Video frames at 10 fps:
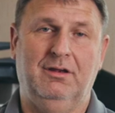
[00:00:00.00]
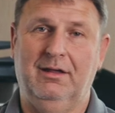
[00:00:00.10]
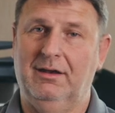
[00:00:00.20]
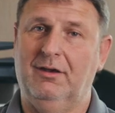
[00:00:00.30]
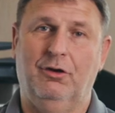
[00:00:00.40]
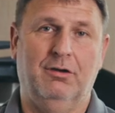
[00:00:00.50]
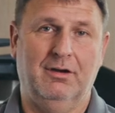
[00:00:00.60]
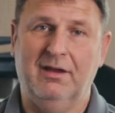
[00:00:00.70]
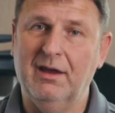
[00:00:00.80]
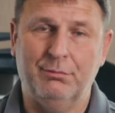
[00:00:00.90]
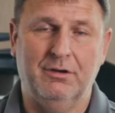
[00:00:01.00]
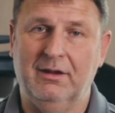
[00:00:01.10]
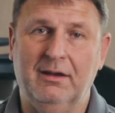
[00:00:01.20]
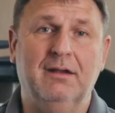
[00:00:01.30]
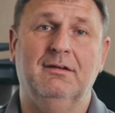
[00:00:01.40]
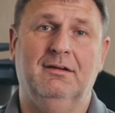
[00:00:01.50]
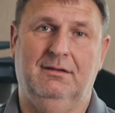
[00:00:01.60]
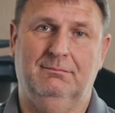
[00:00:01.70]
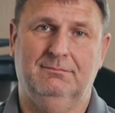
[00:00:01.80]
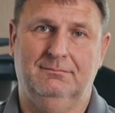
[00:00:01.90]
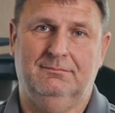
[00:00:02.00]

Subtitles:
can get a car or camper at any time.